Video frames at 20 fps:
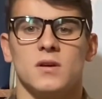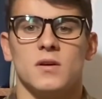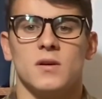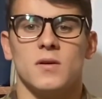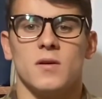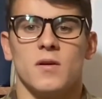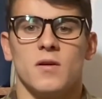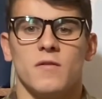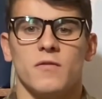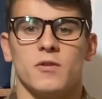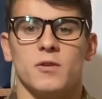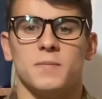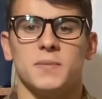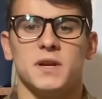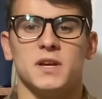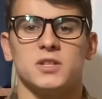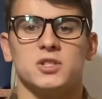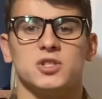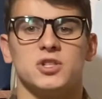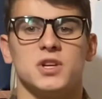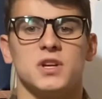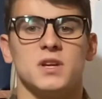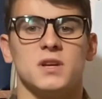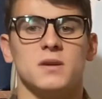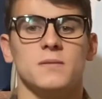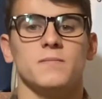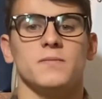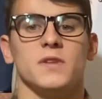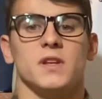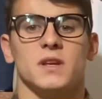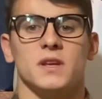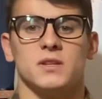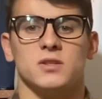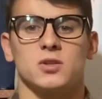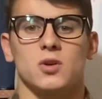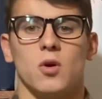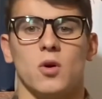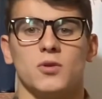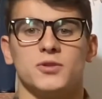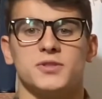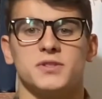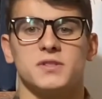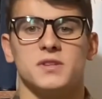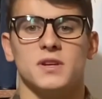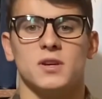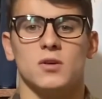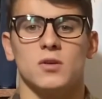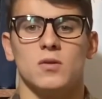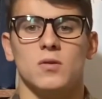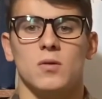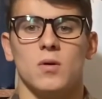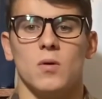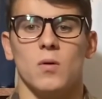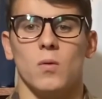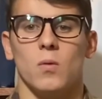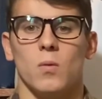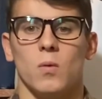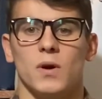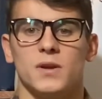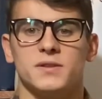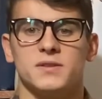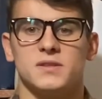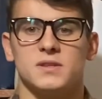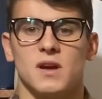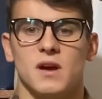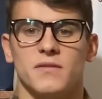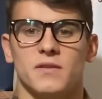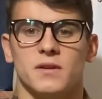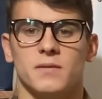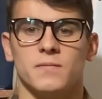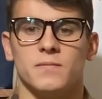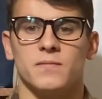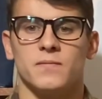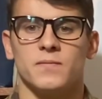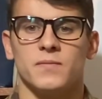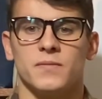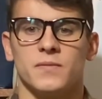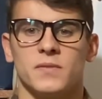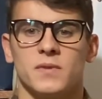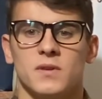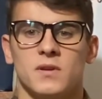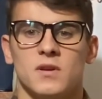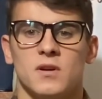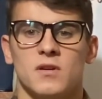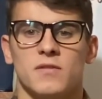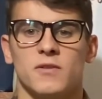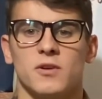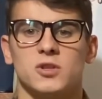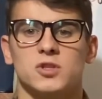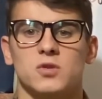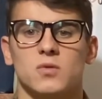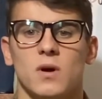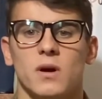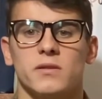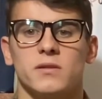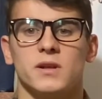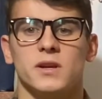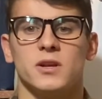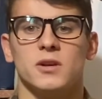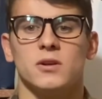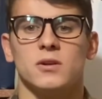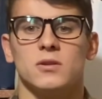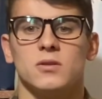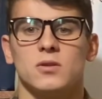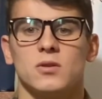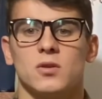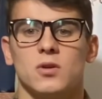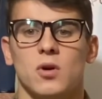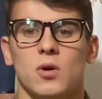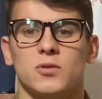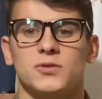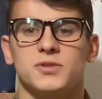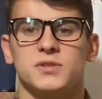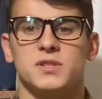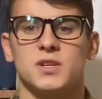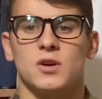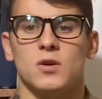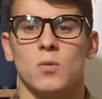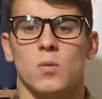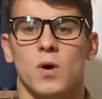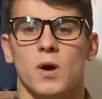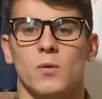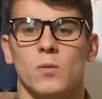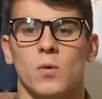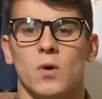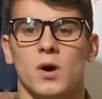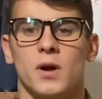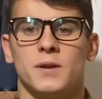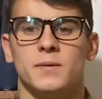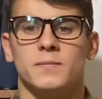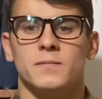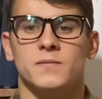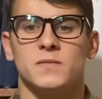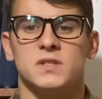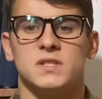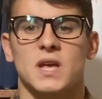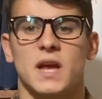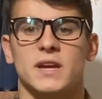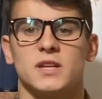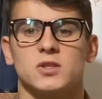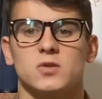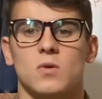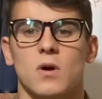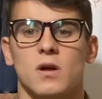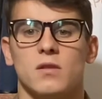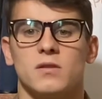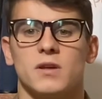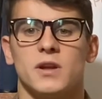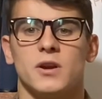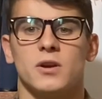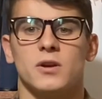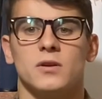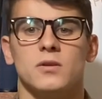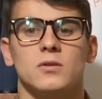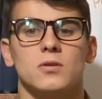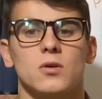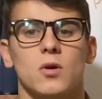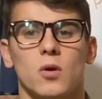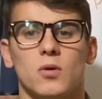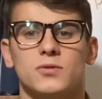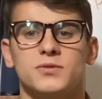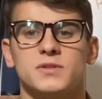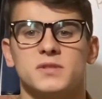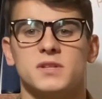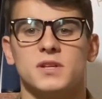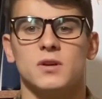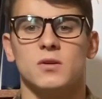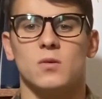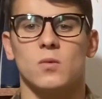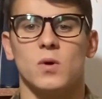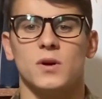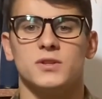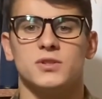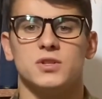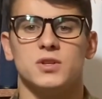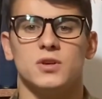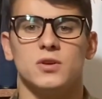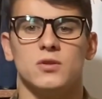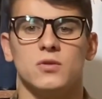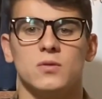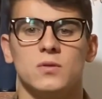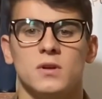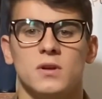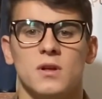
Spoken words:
For the PSG is Cold Steel 1-7. First squad leader, Cold Steel 1-1. Second squad leader, Cold Steel 1-2.